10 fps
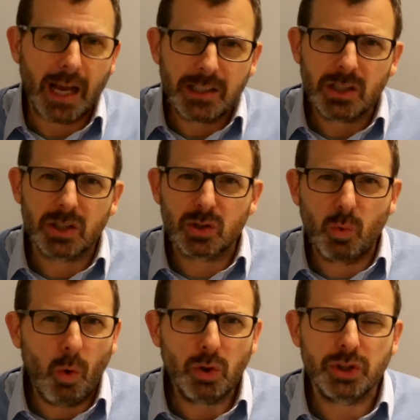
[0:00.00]
As a
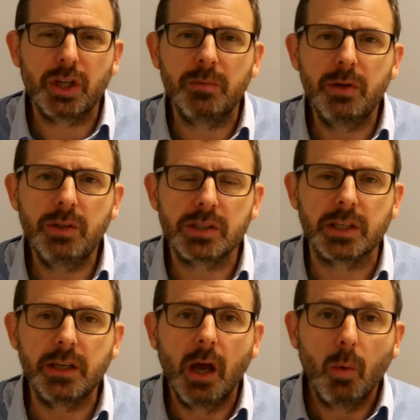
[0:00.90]
squash
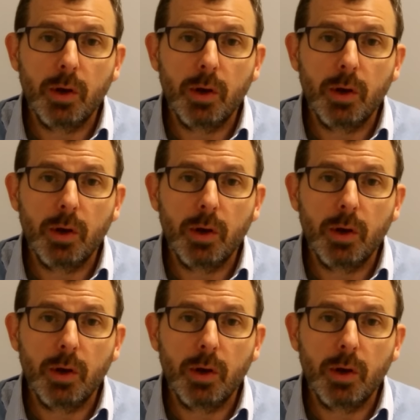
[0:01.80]
community,